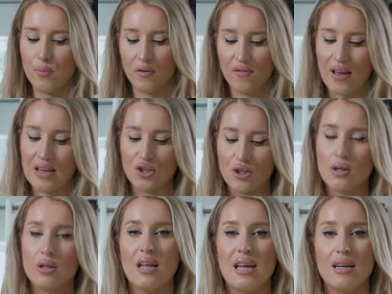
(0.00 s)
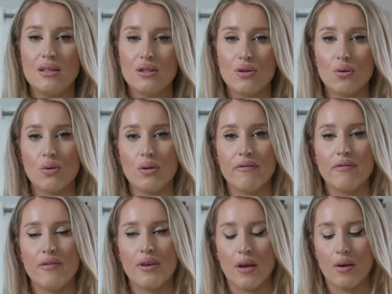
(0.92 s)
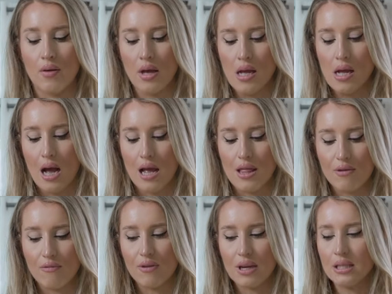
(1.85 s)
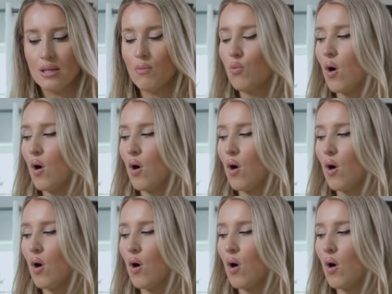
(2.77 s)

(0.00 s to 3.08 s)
a professional install them for you. And the reason